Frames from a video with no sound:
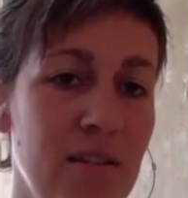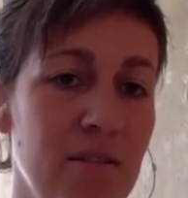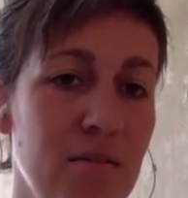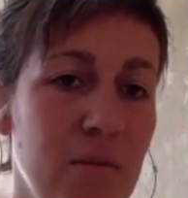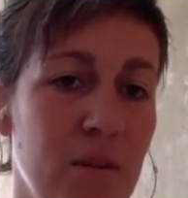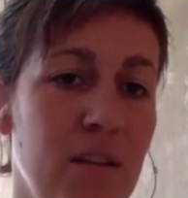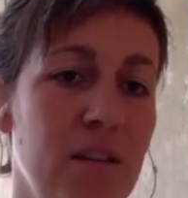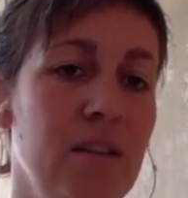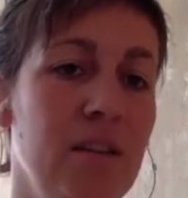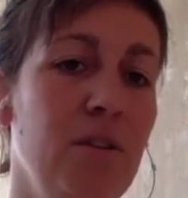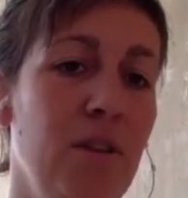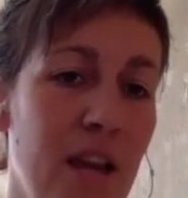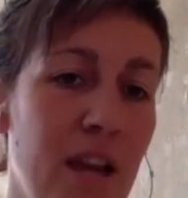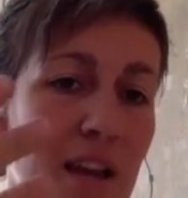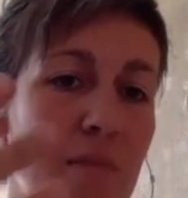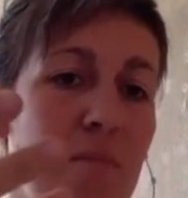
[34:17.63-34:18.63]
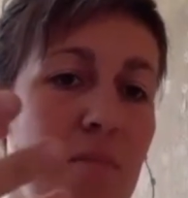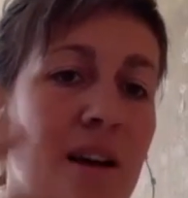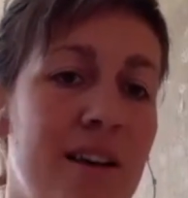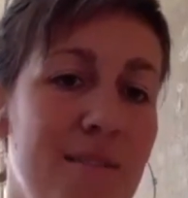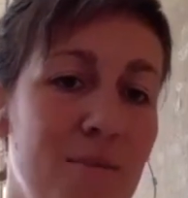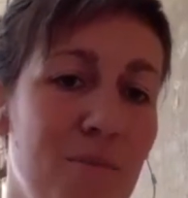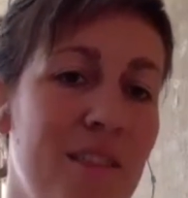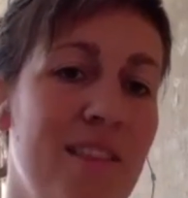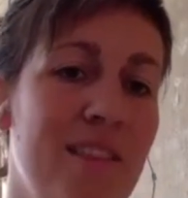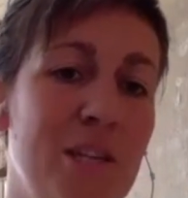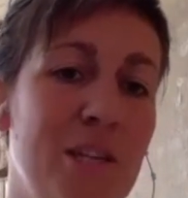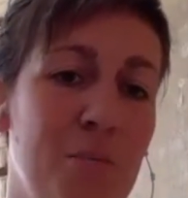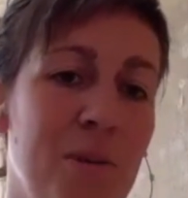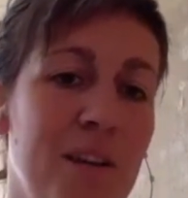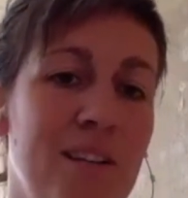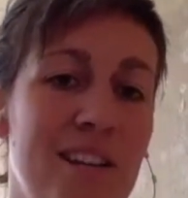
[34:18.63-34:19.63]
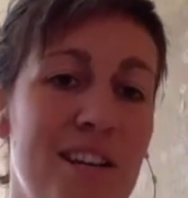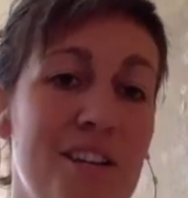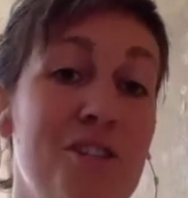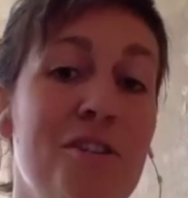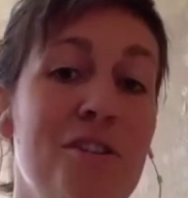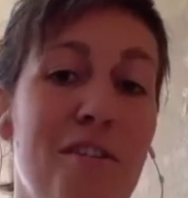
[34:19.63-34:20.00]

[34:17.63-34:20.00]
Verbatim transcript: You were you came uh, mm-hmm. with the expectation